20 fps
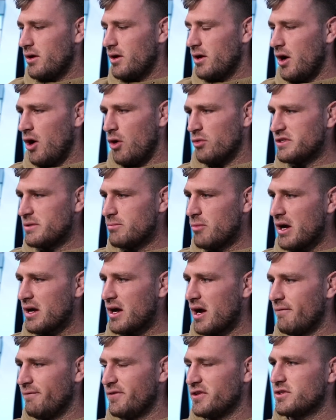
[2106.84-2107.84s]
I was in my
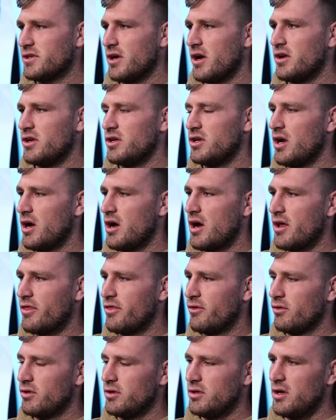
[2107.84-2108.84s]
comfort zone. I
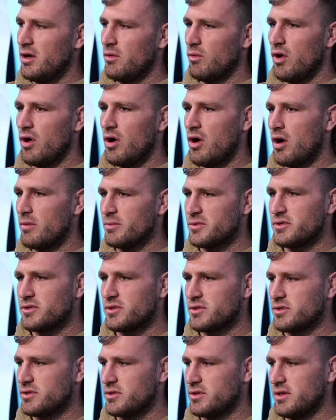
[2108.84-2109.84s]
thought, you know what?
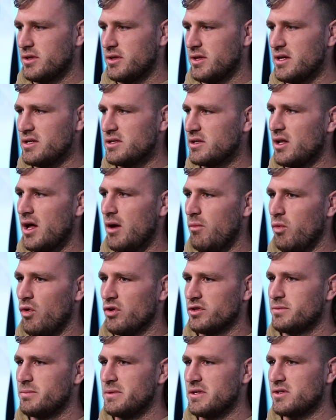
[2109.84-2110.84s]
This club
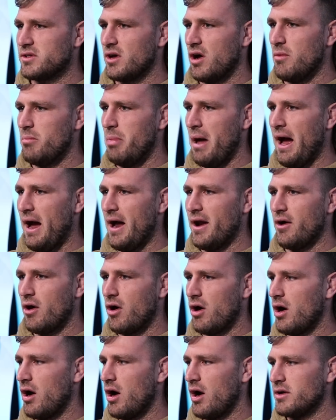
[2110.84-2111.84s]
wants me so bad.
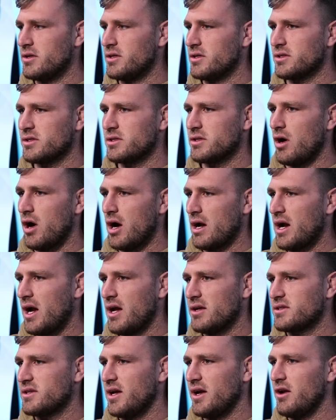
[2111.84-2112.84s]
I can't
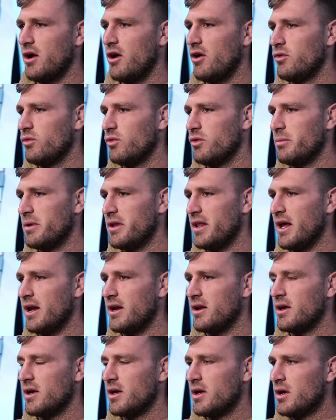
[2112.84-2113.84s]
say no to them. And then
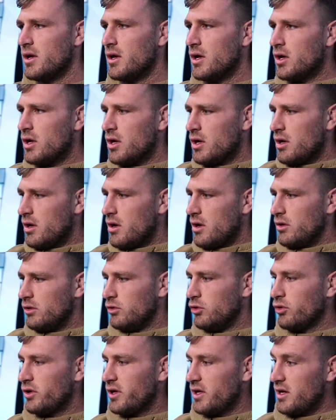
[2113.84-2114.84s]

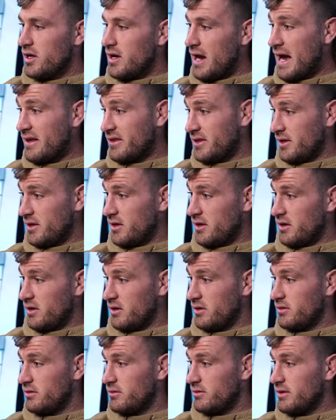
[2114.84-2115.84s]
looking at
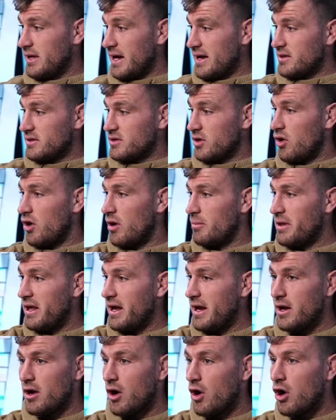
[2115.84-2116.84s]
that time
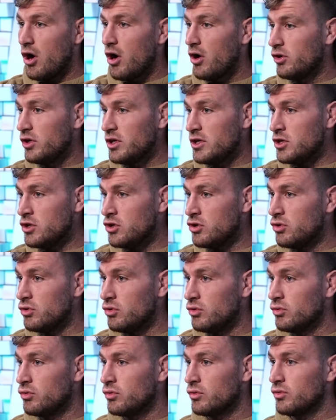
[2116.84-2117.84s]
then, I only
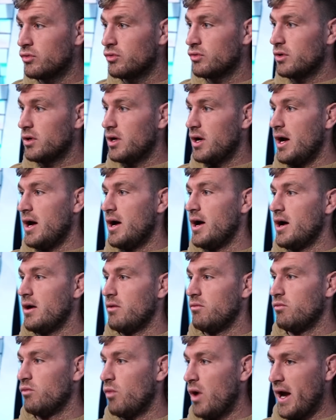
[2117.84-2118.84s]
knew
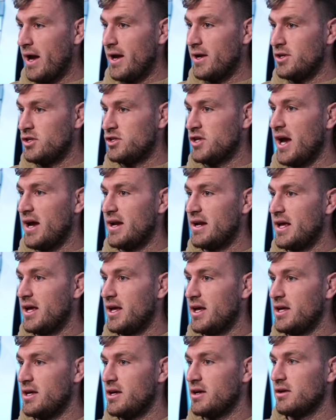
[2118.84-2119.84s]
Wayne,
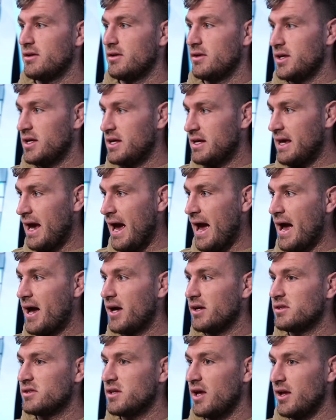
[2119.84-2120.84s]
JD,
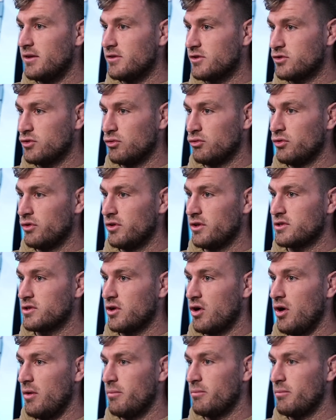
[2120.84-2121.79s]
Gags, and Sewer at the time.